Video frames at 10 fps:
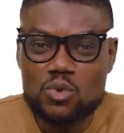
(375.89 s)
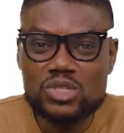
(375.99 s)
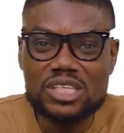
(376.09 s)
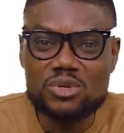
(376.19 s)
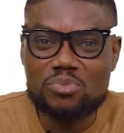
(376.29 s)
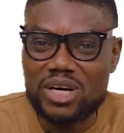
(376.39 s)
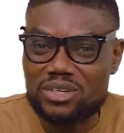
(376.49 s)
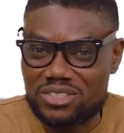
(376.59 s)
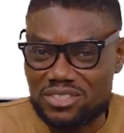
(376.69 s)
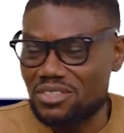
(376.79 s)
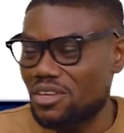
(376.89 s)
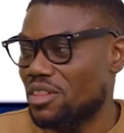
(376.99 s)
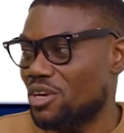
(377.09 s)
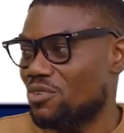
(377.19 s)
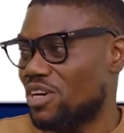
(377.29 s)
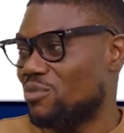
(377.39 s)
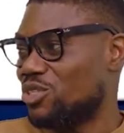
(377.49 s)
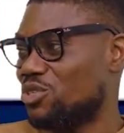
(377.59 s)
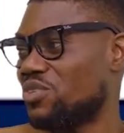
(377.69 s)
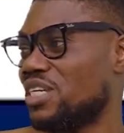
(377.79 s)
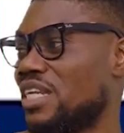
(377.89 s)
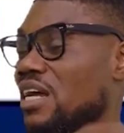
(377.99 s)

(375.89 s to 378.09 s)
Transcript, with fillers: We'll see you in Paris. Thank you very much, Juvie.